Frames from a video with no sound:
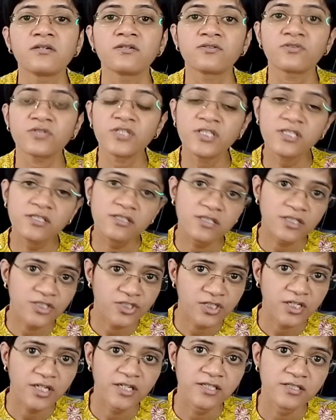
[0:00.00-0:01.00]
So in
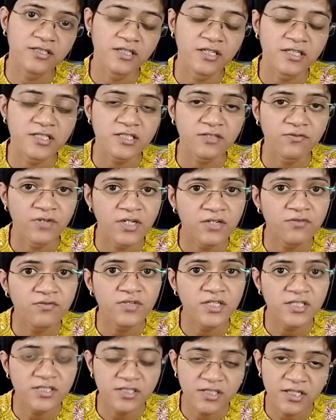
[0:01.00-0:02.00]
such a cases, when
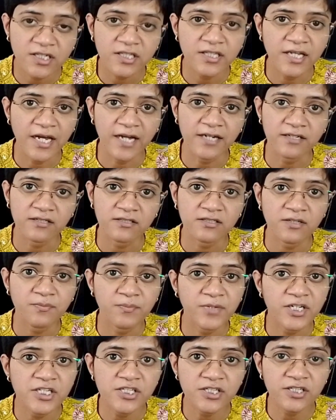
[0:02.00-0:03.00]
we see that the
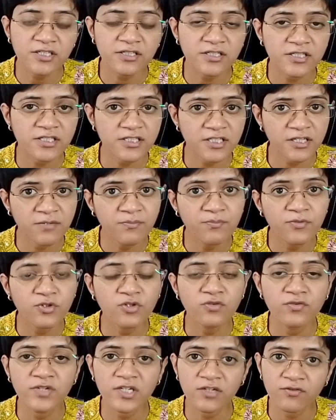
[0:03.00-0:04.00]
patient is
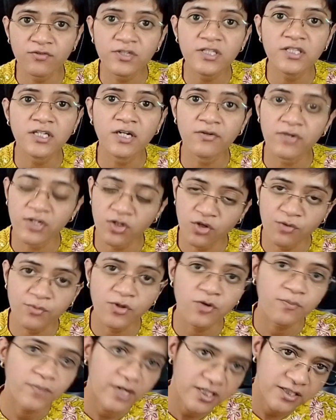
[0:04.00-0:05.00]
improving with our
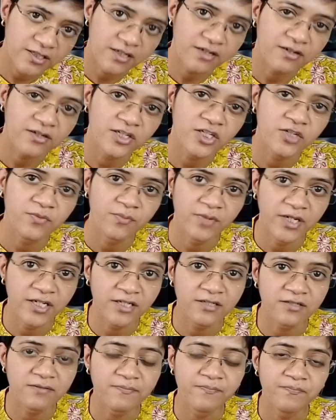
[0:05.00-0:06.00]
homeopathic
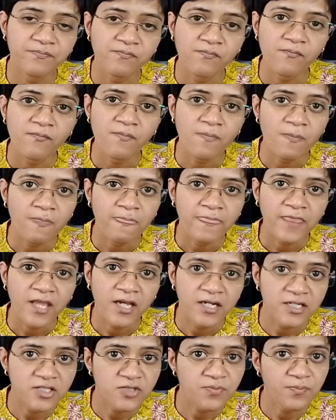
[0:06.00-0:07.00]
treatment,
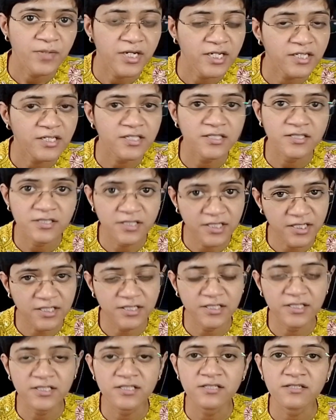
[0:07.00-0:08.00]
his pain is
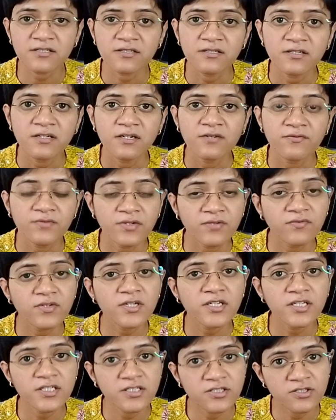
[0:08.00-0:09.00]
decreased, fever
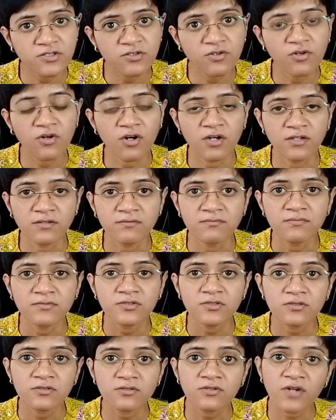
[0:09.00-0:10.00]
is gone.
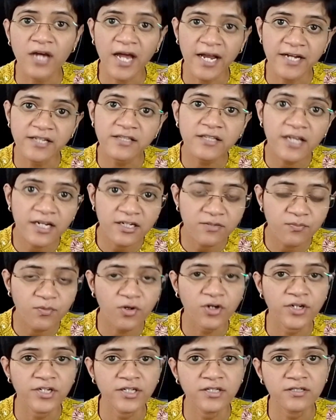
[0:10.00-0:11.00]
So at that
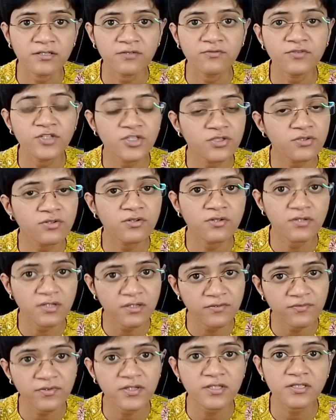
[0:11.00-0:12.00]
point, we should
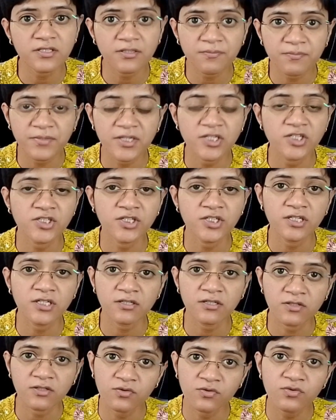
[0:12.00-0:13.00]
refer the patient
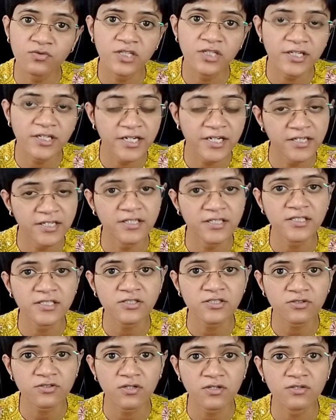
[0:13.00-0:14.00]
to the dentist
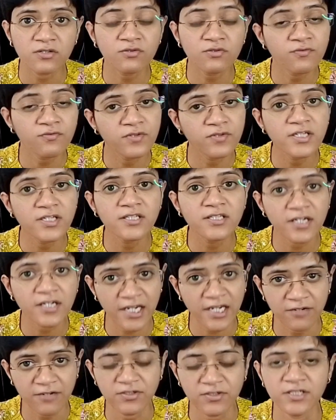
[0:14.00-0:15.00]
to fill the
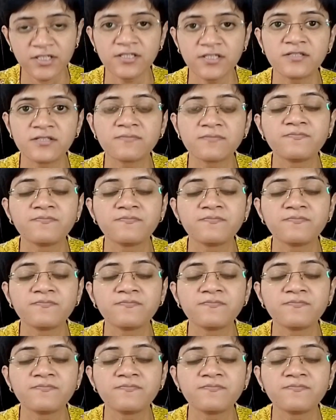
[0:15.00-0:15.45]
cavities.